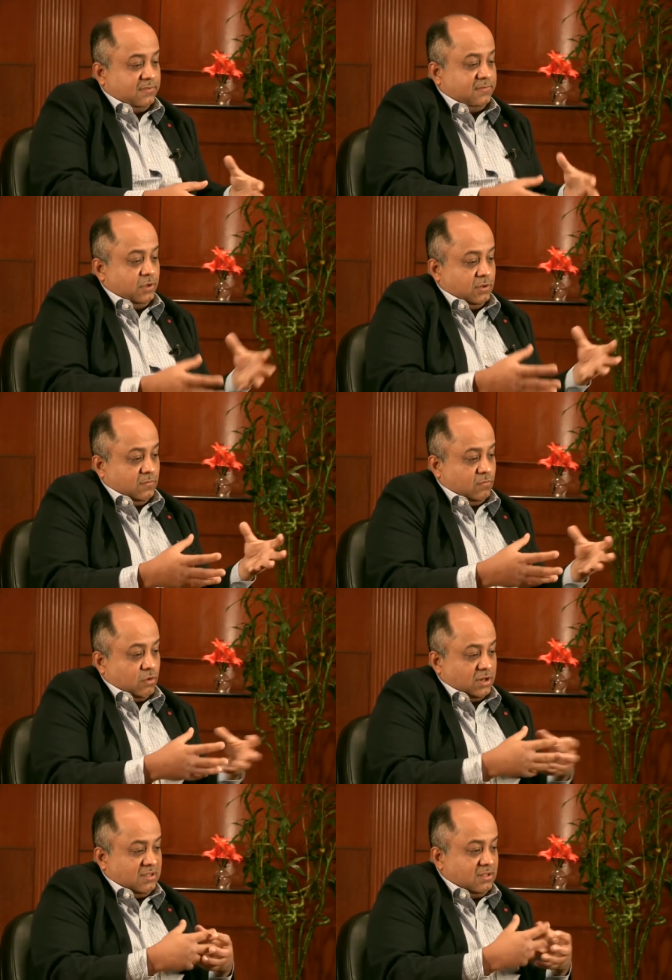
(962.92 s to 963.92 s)
of, you know,
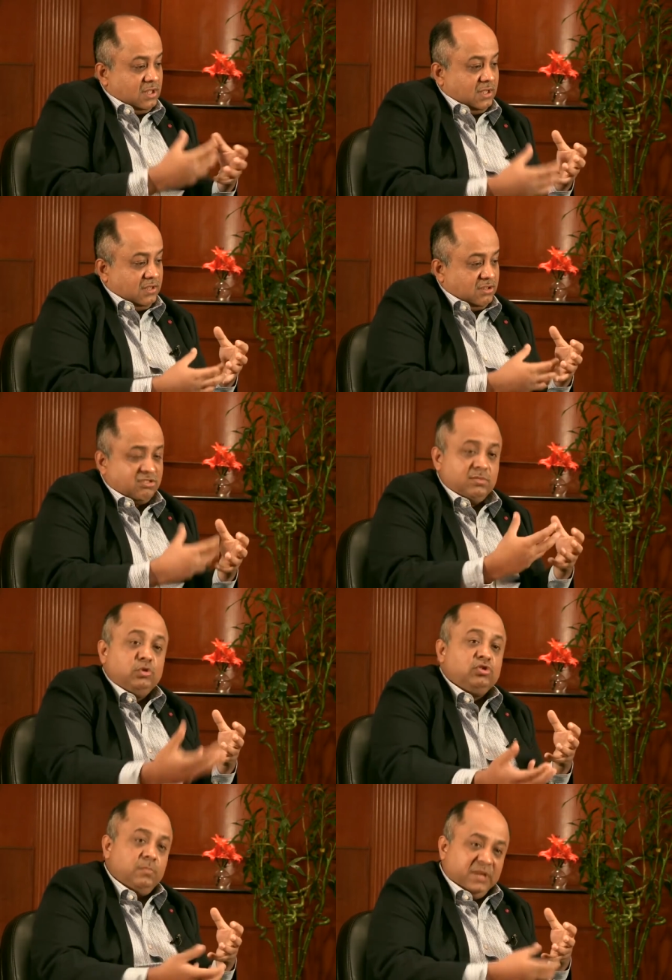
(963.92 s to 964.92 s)
what the
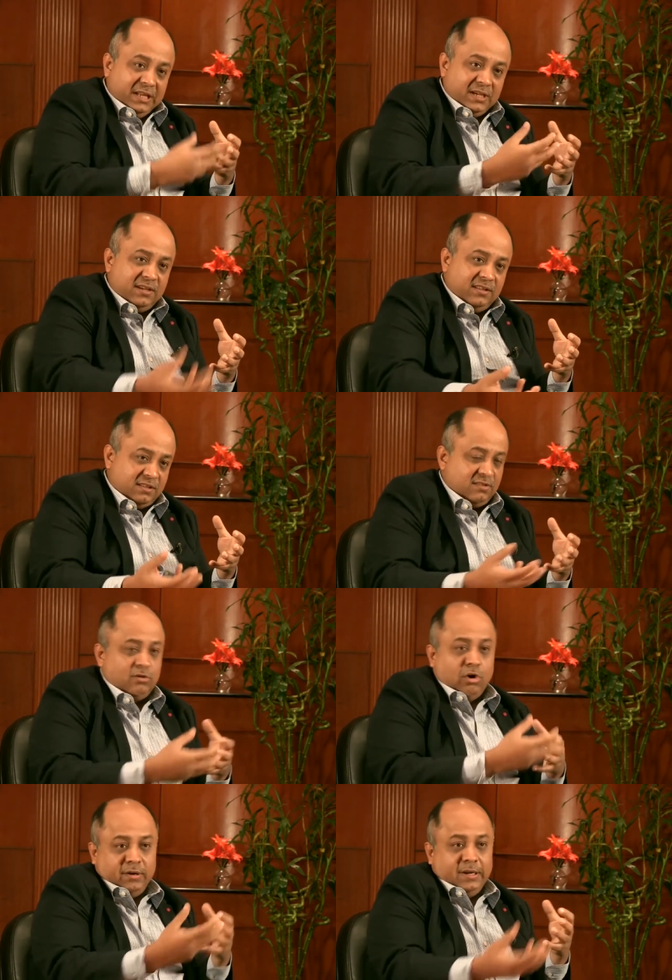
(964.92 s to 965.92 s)
distribution media is, is
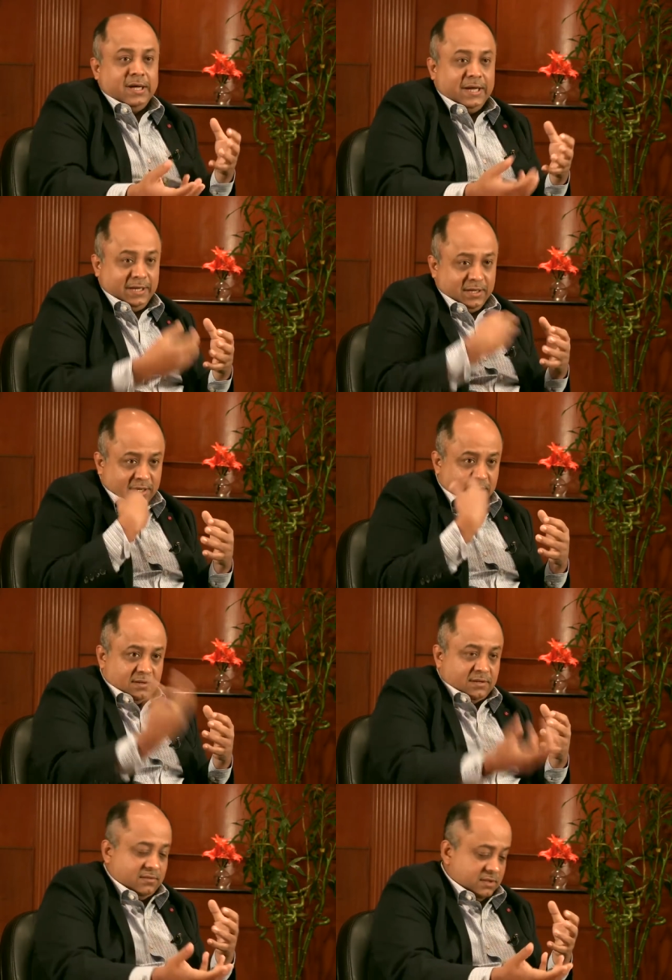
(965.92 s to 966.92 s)
it online,
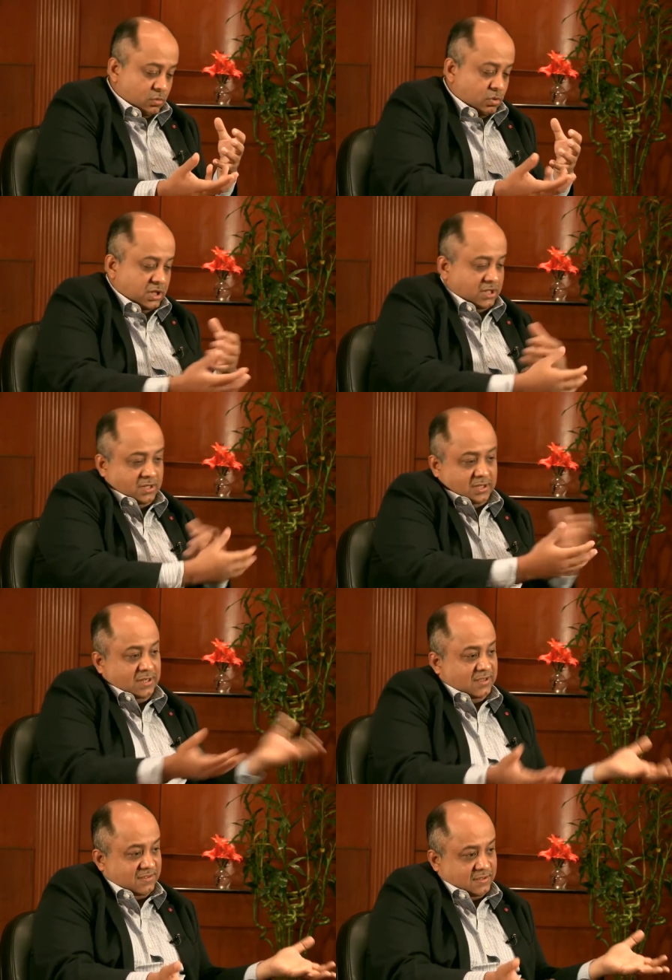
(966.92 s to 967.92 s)
is it O T
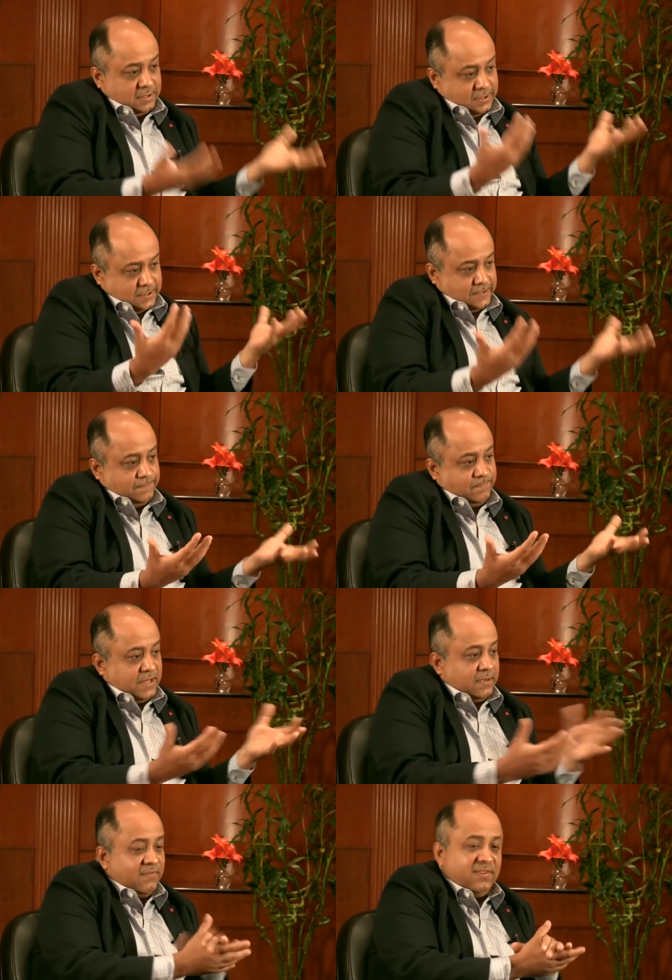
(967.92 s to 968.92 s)
T, is it uh,
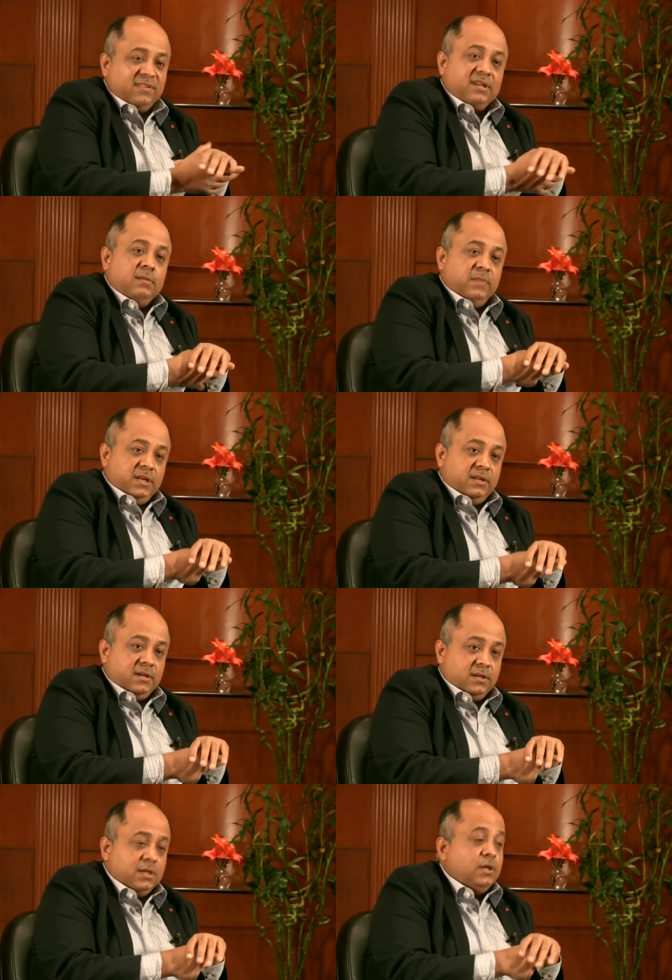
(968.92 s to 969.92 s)
physical
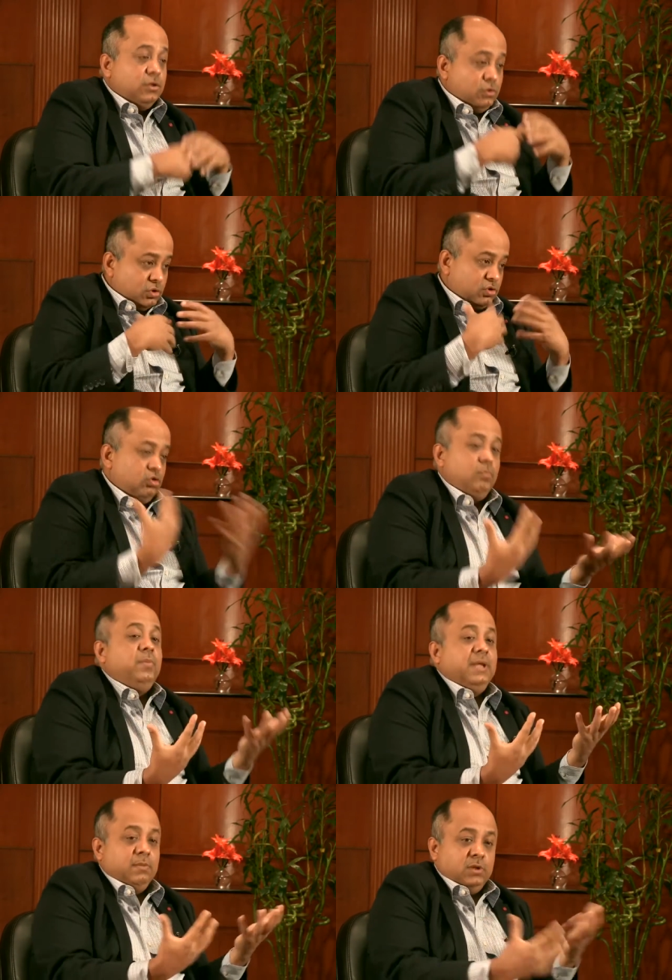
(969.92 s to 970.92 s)
media, you
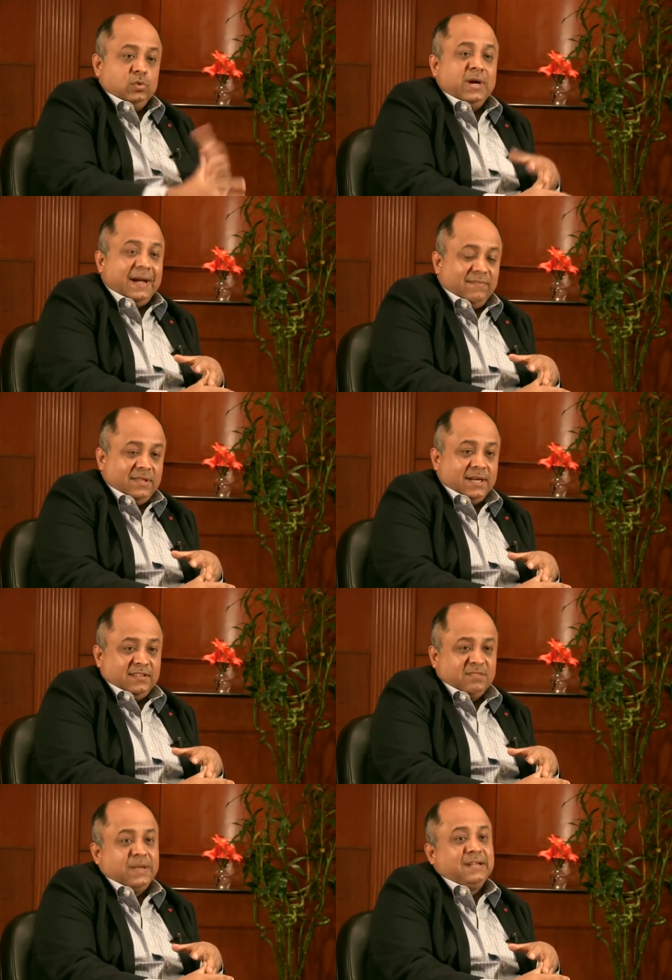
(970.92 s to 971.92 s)
should be able to have
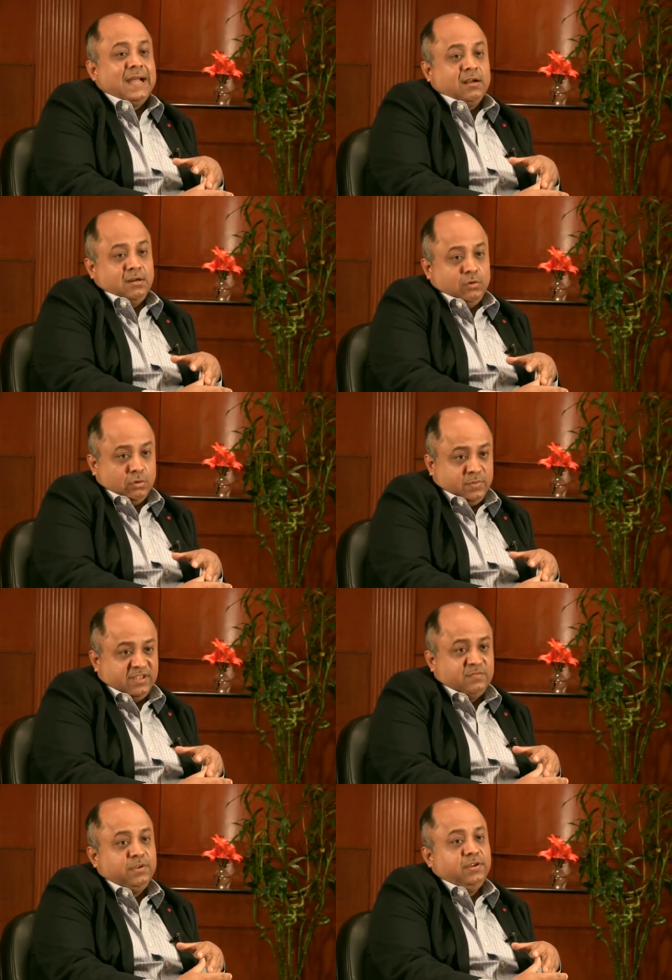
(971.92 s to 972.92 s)
that spectacular
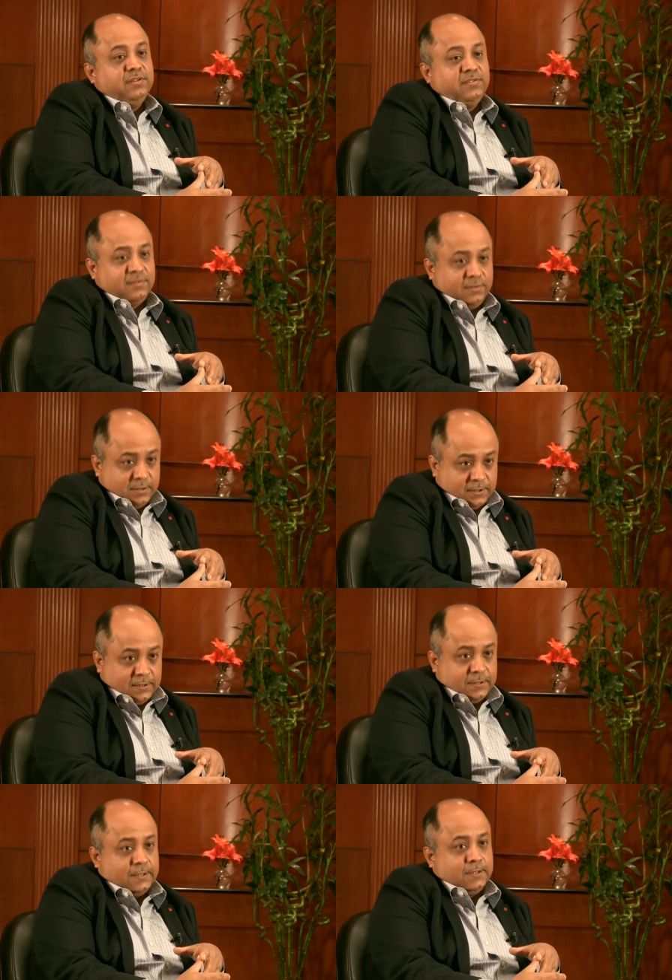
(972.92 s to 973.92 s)
Dolby experience.
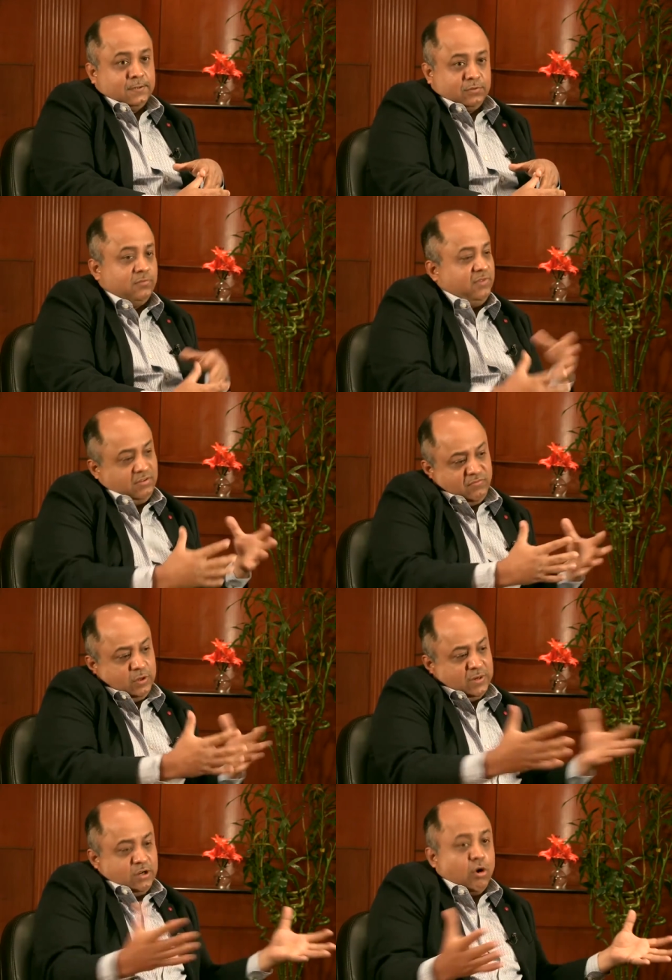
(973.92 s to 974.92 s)
Okay. Uh, so we,
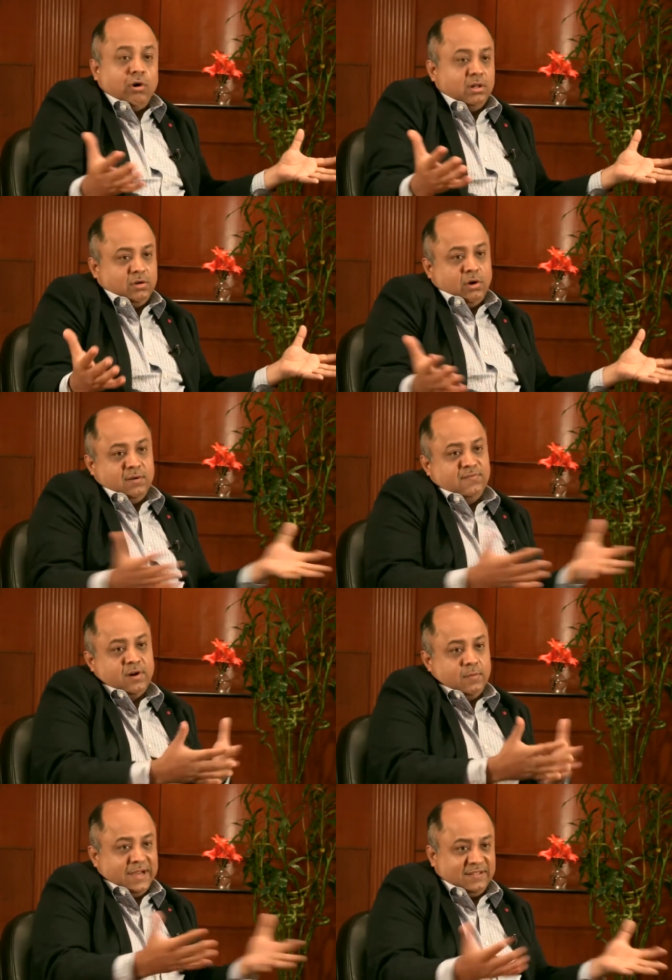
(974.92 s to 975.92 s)
we look at all, all
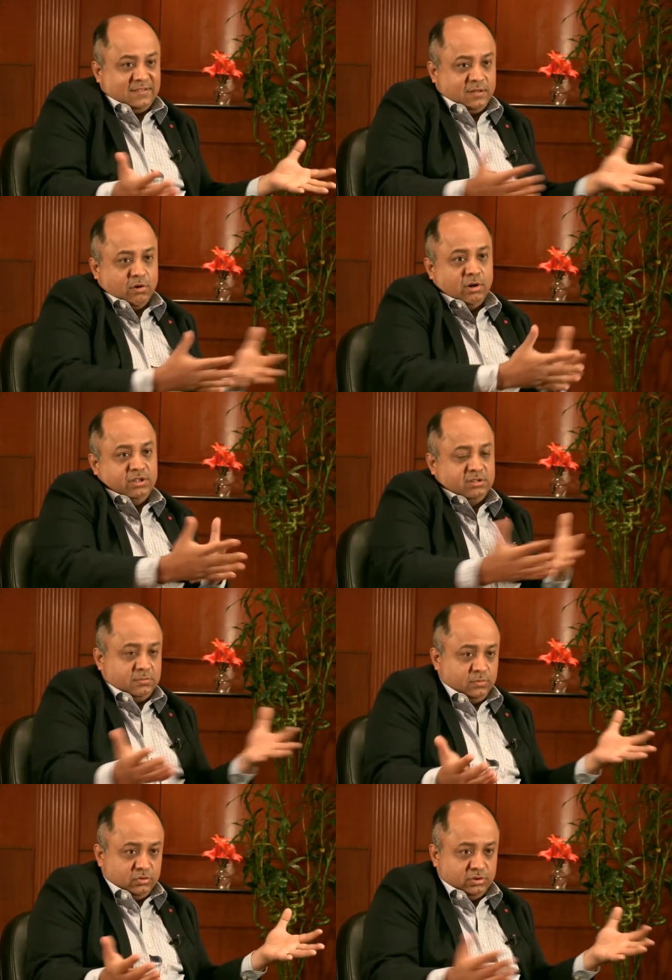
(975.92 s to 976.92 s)
formats and all
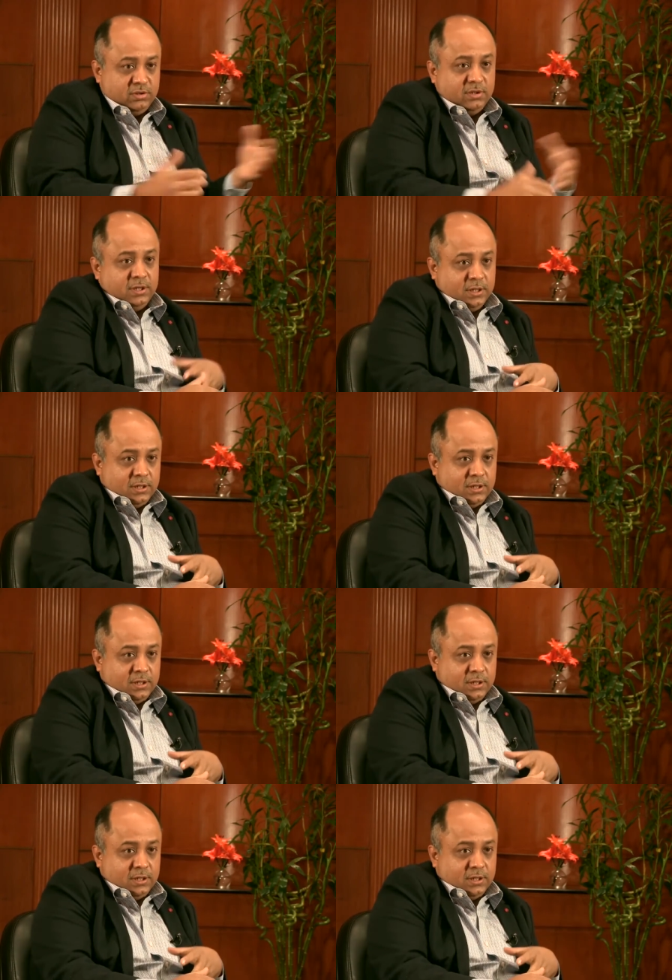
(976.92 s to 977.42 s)
distribution